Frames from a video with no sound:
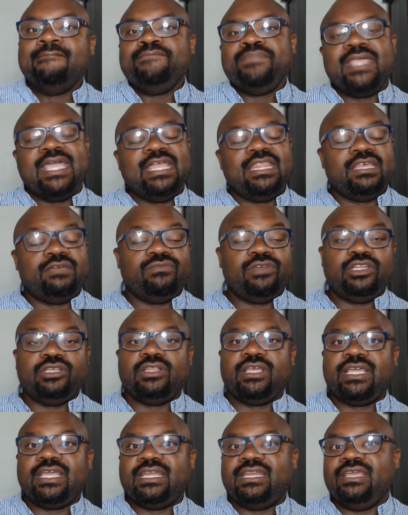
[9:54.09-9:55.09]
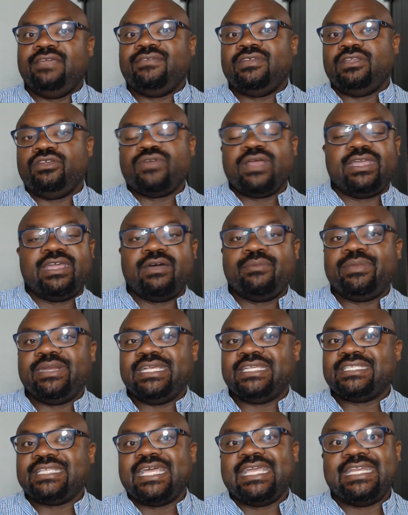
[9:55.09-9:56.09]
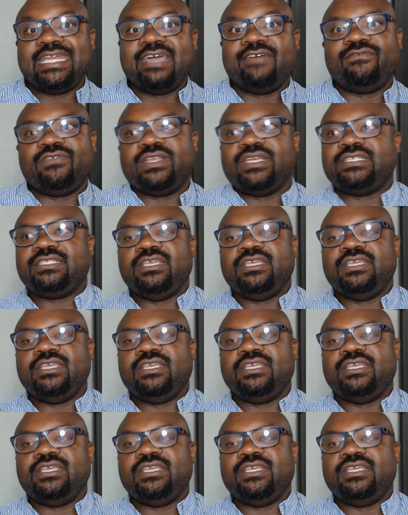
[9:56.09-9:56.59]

And then when you look at even great companies like Netflix,